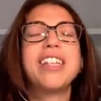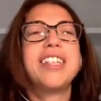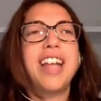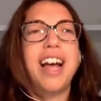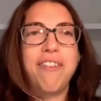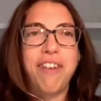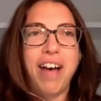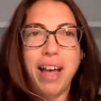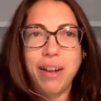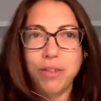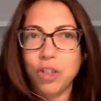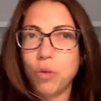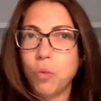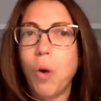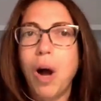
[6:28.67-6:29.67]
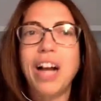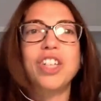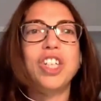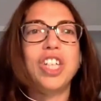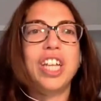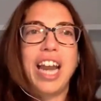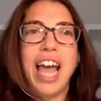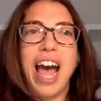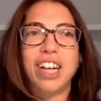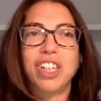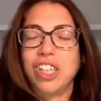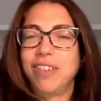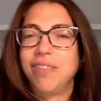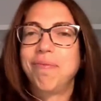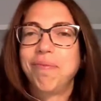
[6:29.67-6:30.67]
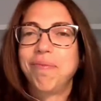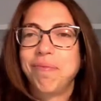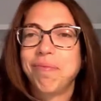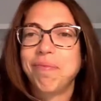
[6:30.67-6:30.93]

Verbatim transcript: of this stuff, I just watched it in action.